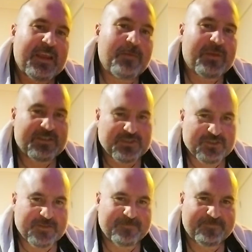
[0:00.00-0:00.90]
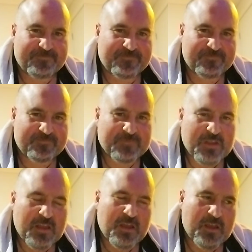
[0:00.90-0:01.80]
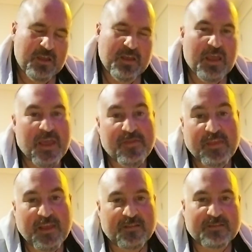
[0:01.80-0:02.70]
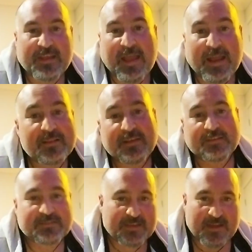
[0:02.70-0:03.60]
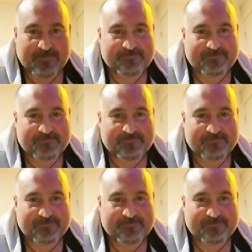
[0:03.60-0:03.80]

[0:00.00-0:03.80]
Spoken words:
image. And then the aliens come.